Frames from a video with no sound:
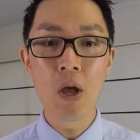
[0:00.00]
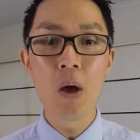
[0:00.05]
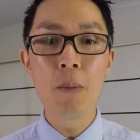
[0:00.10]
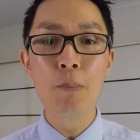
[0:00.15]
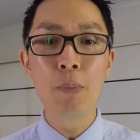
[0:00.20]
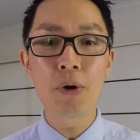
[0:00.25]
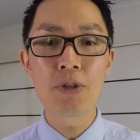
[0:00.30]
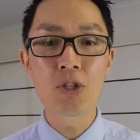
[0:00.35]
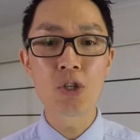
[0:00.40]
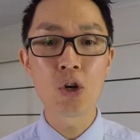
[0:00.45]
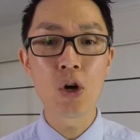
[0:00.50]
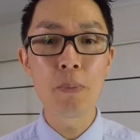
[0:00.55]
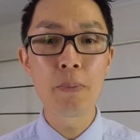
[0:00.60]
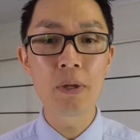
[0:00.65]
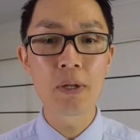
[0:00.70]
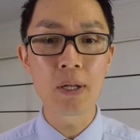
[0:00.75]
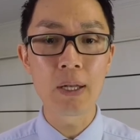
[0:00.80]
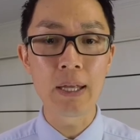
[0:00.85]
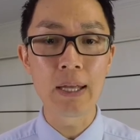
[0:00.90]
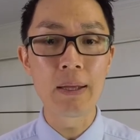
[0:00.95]
Most
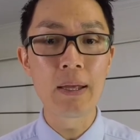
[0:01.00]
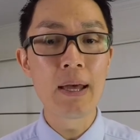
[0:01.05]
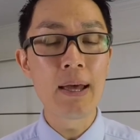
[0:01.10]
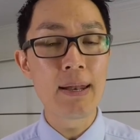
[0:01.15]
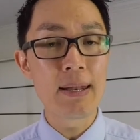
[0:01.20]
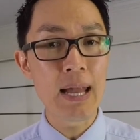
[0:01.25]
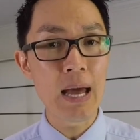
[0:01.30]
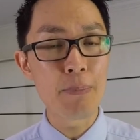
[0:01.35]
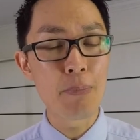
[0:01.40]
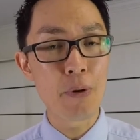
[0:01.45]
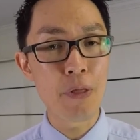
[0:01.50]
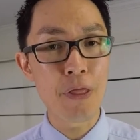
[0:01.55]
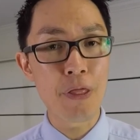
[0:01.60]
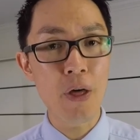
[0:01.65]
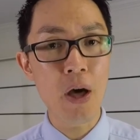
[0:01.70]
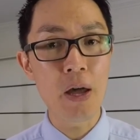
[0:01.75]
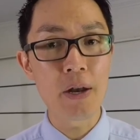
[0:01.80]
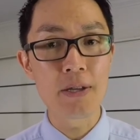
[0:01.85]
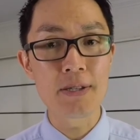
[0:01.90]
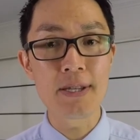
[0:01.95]
commonly,
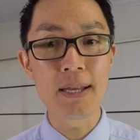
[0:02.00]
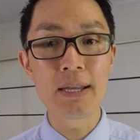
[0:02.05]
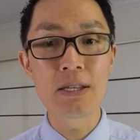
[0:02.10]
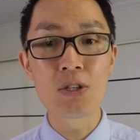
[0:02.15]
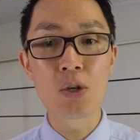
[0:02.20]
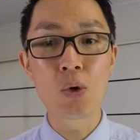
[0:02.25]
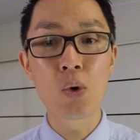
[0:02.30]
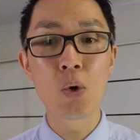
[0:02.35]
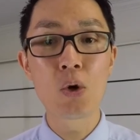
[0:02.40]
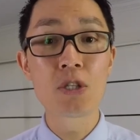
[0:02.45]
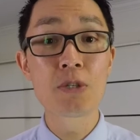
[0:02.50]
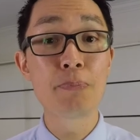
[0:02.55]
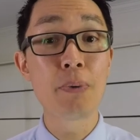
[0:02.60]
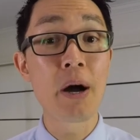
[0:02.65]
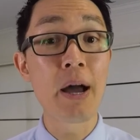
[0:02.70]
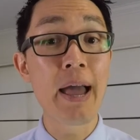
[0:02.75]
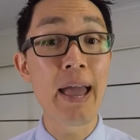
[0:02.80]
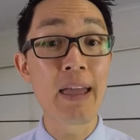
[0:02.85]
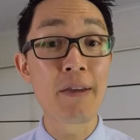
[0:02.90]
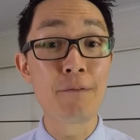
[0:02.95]
labyrinthitis is caused
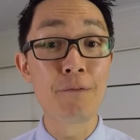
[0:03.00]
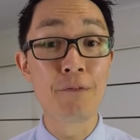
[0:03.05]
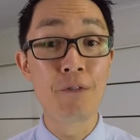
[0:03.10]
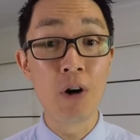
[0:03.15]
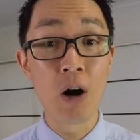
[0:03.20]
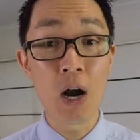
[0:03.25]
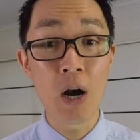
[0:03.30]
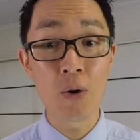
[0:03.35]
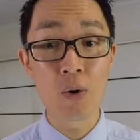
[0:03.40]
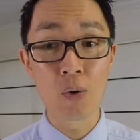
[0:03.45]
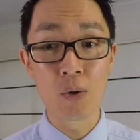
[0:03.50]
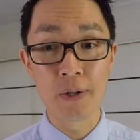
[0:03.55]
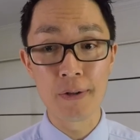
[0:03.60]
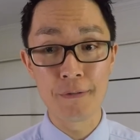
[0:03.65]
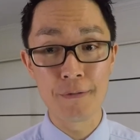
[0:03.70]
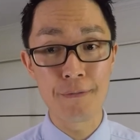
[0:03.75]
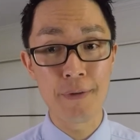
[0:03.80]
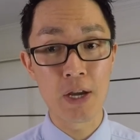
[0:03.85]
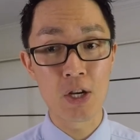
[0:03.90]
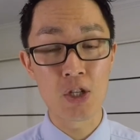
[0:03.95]
by a viral
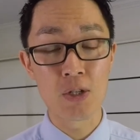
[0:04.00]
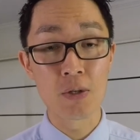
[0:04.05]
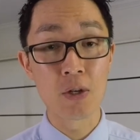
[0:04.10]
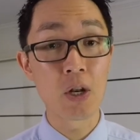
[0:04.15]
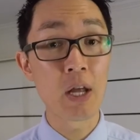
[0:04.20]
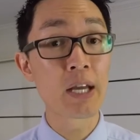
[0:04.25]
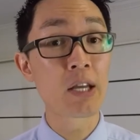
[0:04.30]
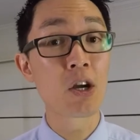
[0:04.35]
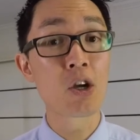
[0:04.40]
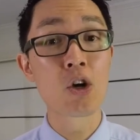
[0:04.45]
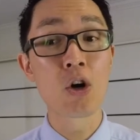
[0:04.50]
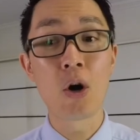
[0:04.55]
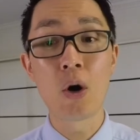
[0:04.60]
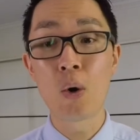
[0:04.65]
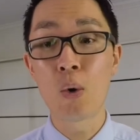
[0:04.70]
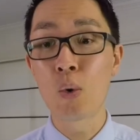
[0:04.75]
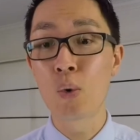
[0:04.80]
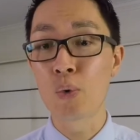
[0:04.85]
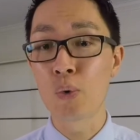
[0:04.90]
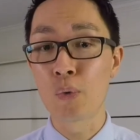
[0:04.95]
infection like a
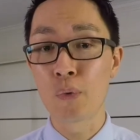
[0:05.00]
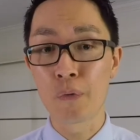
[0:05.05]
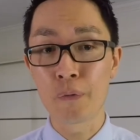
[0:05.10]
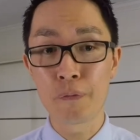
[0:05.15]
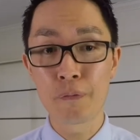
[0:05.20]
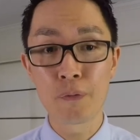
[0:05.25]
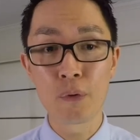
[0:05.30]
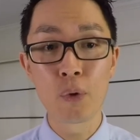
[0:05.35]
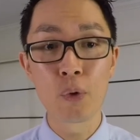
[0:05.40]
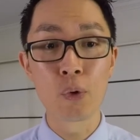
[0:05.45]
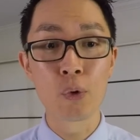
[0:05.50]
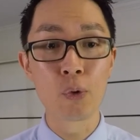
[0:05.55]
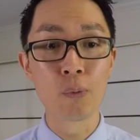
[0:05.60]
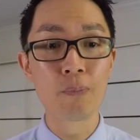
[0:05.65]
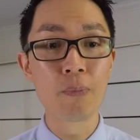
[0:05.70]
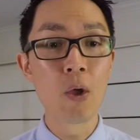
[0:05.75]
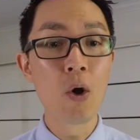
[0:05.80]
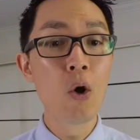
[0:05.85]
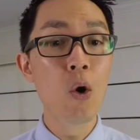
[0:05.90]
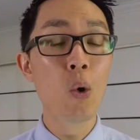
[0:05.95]
cold or a flu,
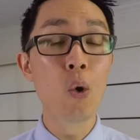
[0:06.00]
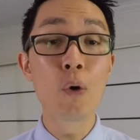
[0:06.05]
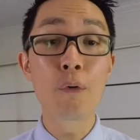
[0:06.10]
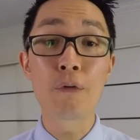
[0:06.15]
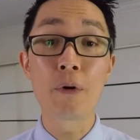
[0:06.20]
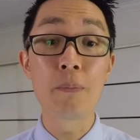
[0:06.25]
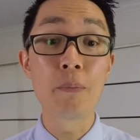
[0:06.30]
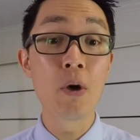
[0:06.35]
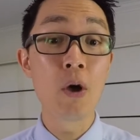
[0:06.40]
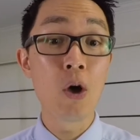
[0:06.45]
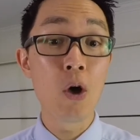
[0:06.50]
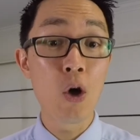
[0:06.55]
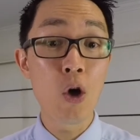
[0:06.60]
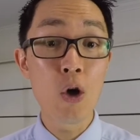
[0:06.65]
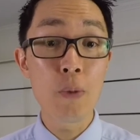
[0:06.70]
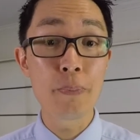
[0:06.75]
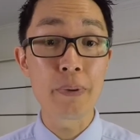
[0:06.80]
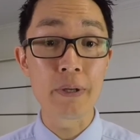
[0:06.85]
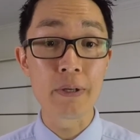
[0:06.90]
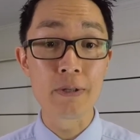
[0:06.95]
or from
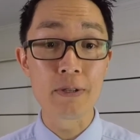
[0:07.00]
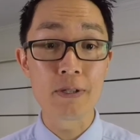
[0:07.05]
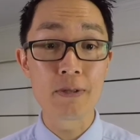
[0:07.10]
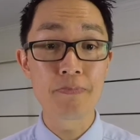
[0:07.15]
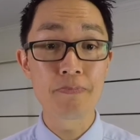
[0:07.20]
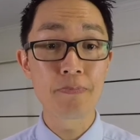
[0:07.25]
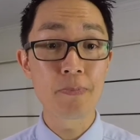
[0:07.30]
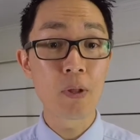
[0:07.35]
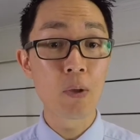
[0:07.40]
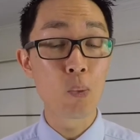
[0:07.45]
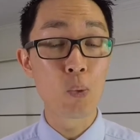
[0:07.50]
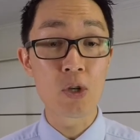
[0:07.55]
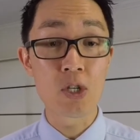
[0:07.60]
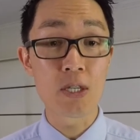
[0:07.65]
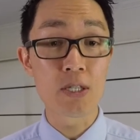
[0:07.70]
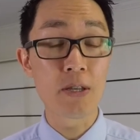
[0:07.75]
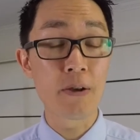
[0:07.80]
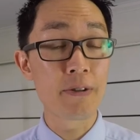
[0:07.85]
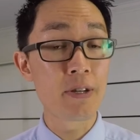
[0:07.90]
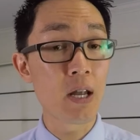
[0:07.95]
herpes, which
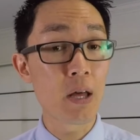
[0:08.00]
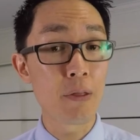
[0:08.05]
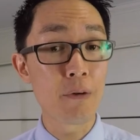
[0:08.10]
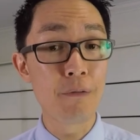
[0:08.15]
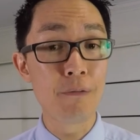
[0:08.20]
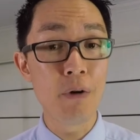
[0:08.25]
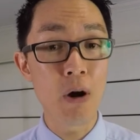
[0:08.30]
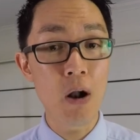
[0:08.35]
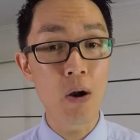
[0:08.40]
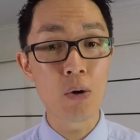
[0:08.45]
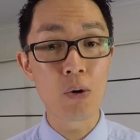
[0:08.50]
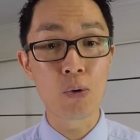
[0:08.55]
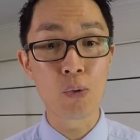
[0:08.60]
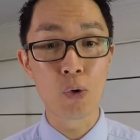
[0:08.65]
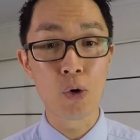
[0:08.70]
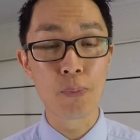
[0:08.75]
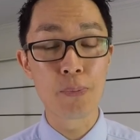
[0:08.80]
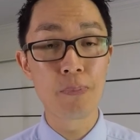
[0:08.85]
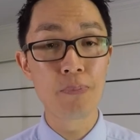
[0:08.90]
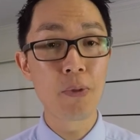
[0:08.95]
is another viral
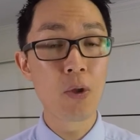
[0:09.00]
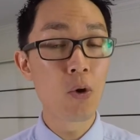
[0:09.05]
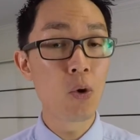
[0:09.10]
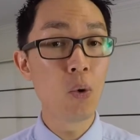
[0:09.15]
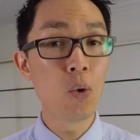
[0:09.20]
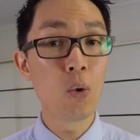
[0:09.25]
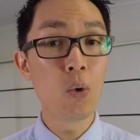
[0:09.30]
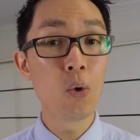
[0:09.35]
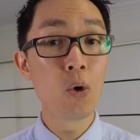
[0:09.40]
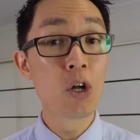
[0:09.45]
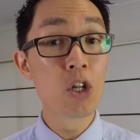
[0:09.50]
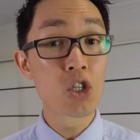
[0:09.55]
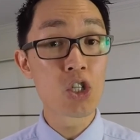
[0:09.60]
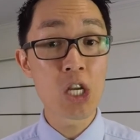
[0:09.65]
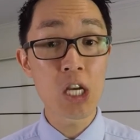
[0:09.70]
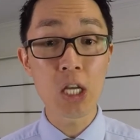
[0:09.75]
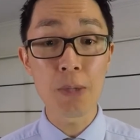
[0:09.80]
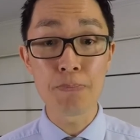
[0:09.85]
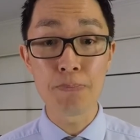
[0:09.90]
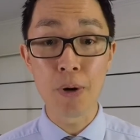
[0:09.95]
group, or
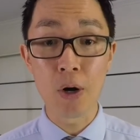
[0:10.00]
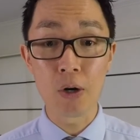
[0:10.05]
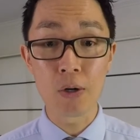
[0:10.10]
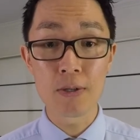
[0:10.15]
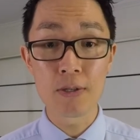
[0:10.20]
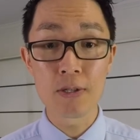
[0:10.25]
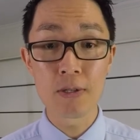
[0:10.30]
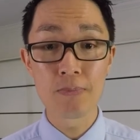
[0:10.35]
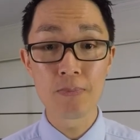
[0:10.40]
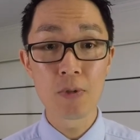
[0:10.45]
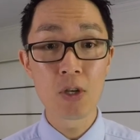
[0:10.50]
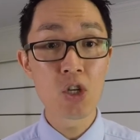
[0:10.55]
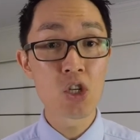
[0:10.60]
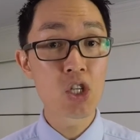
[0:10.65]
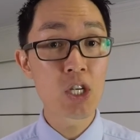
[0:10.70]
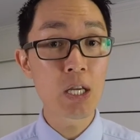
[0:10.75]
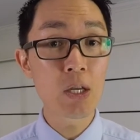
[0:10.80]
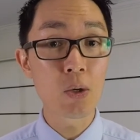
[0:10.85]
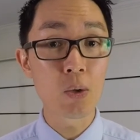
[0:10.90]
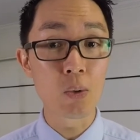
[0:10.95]
chickenpox,
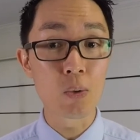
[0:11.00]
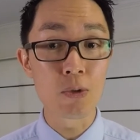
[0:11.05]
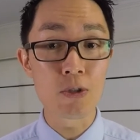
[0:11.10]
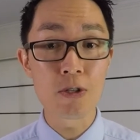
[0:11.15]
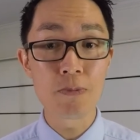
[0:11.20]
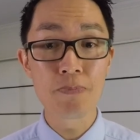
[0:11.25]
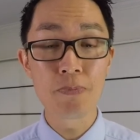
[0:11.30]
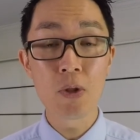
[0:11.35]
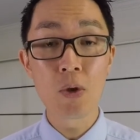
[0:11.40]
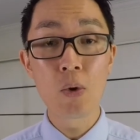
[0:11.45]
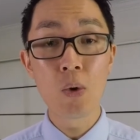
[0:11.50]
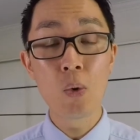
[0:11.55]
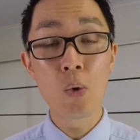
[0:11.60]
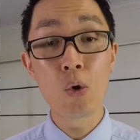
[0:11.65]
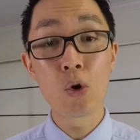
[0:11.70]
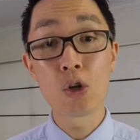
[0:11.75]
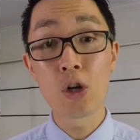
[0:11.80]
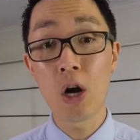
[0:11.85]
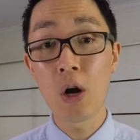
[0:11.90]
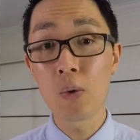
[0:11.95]
shingles,
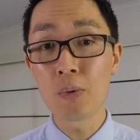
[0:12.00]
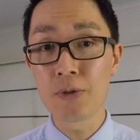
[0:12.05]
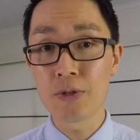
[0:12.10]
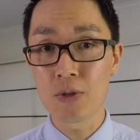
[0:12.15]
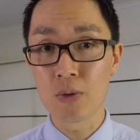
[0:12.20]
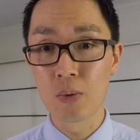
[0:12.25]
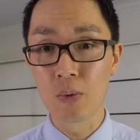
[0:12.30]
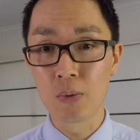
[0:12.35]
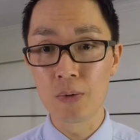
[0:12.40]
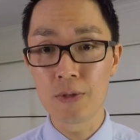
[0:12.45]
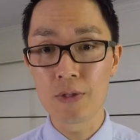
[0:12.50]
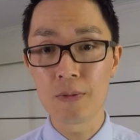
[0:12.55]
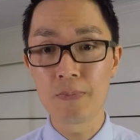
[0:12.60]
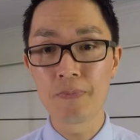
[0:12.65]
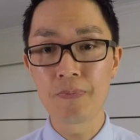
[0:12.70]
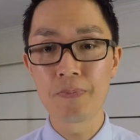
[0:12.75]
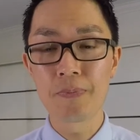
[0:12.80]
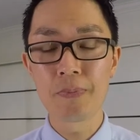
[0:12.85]
or cold sores,